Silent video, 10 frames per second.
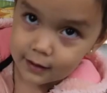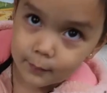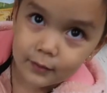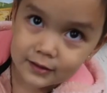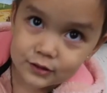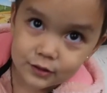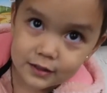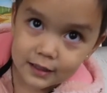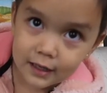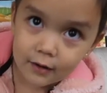You brush your
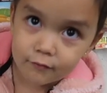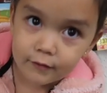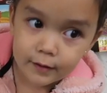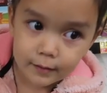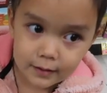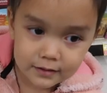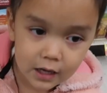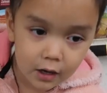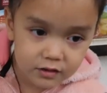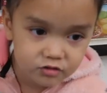teeth a bit. It's
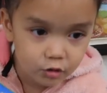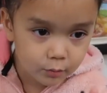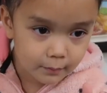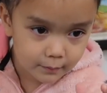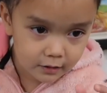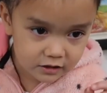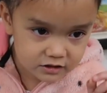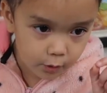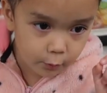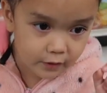not too much,
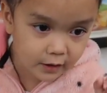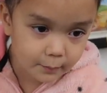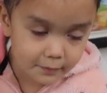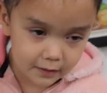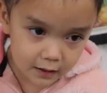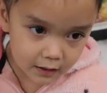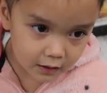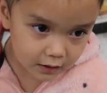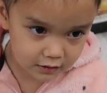it's a little bit.